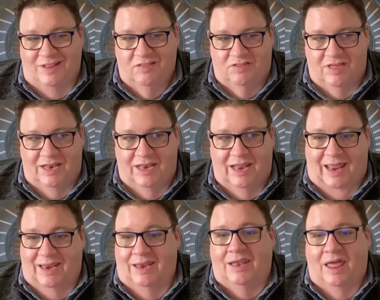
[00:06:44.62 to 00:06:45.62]
in
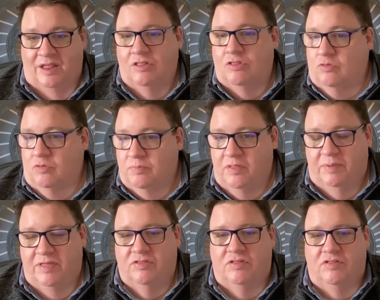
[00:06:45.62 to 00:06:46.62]
and aligns with the
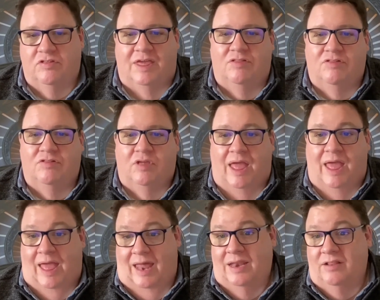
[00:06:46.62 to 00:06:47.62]
business case
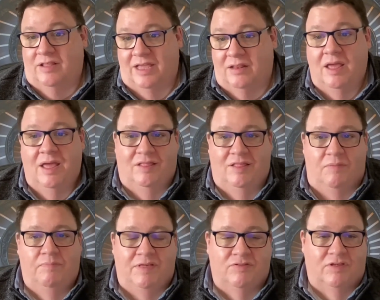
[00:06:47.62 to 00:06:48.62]
and indeed the
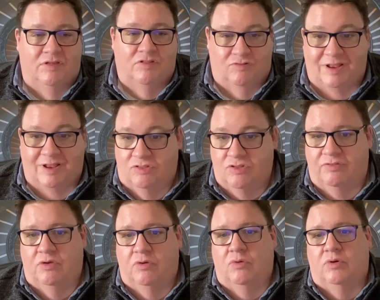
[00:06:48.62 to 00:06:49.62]
business strategy of
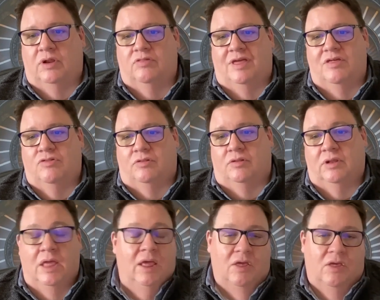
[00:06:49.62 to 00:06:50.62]
the organization.
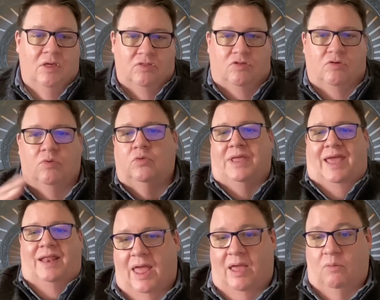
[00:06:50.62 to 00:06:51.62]
So what do we
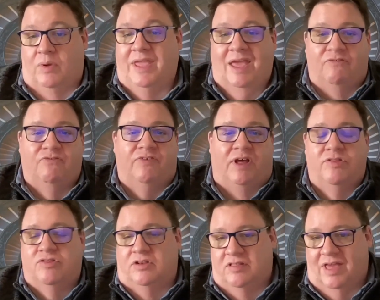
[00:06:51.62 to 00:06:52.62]
get? We get faster
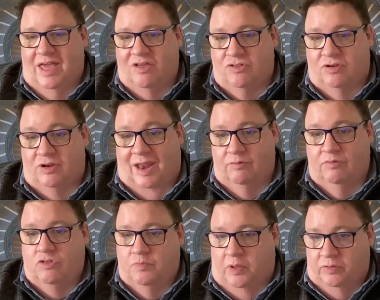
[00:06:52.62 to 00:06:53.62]
detection and
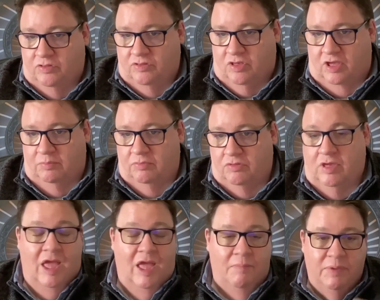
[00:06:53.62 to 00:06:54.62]
response times
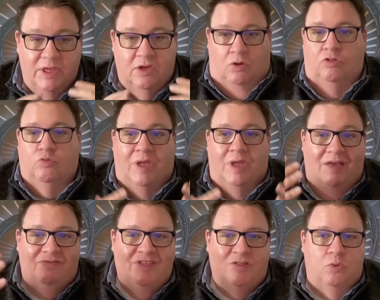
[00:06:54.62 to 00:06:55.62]
because we have
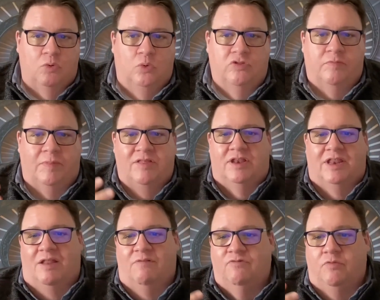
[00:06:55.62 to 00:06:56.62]
this automated
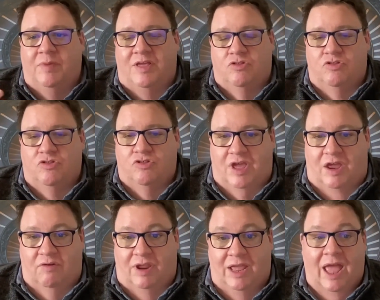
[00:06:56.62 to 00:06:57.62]
information
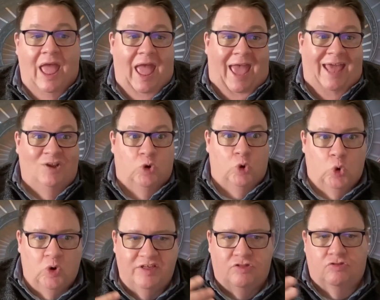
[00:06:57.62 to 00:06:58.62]
sharing and
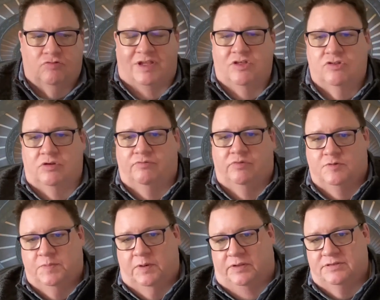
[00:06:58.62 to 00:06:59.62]
orchestration of
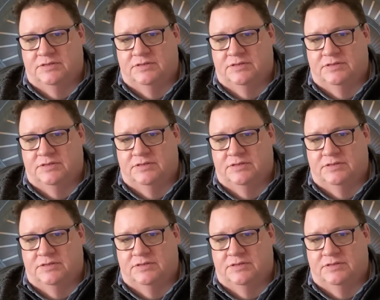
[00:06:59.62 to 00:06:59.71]
response.